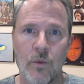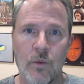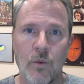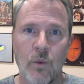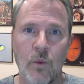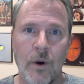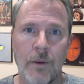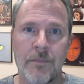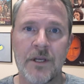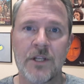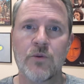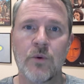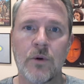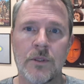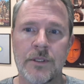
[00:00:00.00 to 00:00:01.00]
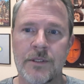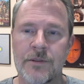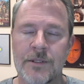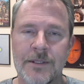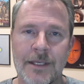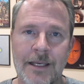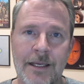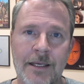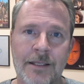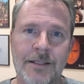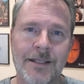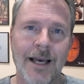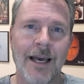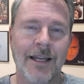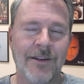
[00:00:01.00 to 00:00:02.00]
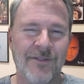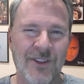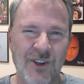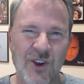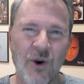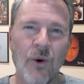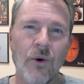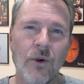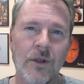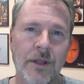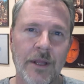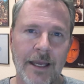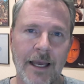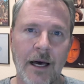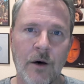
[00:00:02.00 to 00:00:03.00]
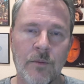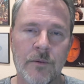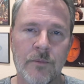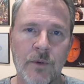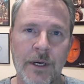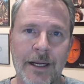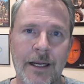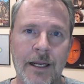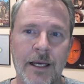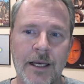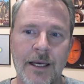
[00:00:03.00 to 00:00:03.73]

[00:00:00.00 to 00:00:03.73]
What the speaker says: what Mitch Rowland is saying is kind of the goal of the album, right?